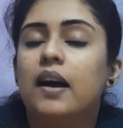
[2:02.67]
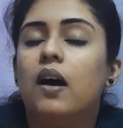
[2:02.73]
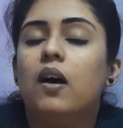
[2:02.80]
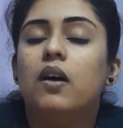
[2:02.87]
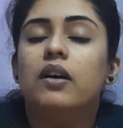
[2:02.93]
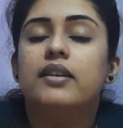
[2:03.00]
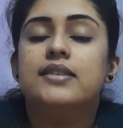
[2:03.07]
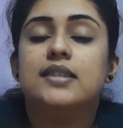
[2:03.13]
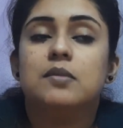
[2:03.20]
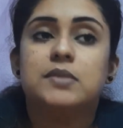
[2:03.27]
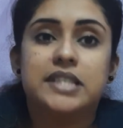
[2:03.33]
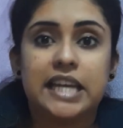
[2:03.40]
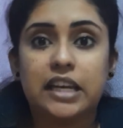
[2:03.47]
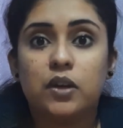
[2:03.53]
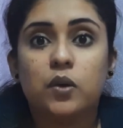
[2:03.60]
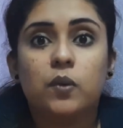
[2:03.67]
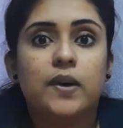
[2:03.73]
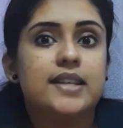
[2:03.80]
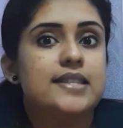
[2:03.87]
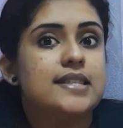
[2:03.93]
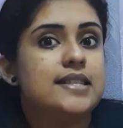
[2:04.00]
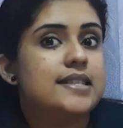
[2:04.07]
Or some state
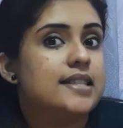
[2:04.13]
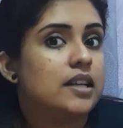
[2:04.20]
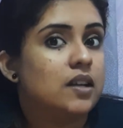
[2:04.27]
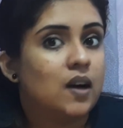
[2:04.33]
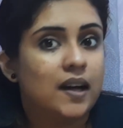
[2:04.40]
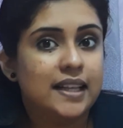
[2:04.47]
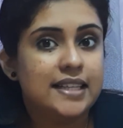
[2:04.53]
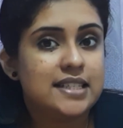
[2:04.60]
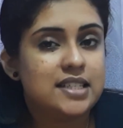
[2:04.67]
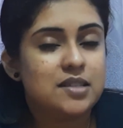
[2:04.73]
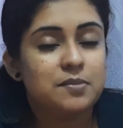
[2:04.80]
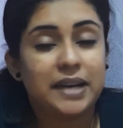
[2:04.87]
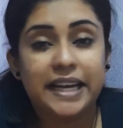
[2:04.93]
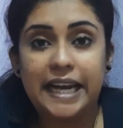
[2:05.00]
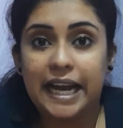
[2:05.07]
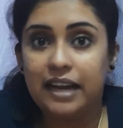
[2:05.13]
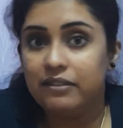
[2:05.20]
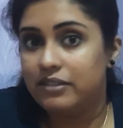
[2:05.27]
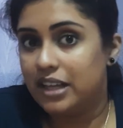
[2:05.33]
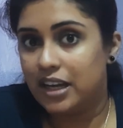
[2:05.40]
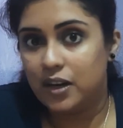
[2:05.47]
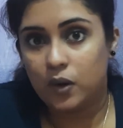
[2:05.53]
universities and colleges might have
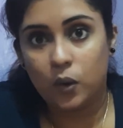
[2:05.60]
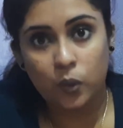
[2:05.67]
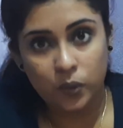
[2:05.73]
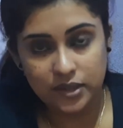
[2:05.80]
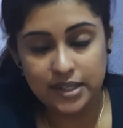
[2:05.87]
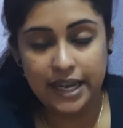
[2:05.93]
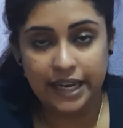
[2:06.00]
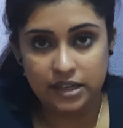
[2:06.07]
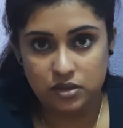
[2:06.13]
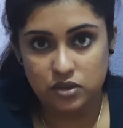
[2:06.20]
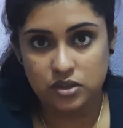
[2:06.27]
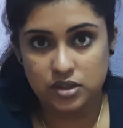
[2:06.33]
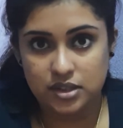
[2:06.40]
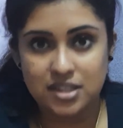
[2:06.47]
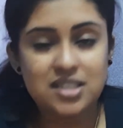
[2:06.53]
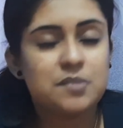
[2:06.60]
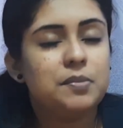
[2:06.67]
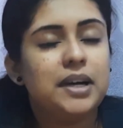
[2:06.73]
their own entrances,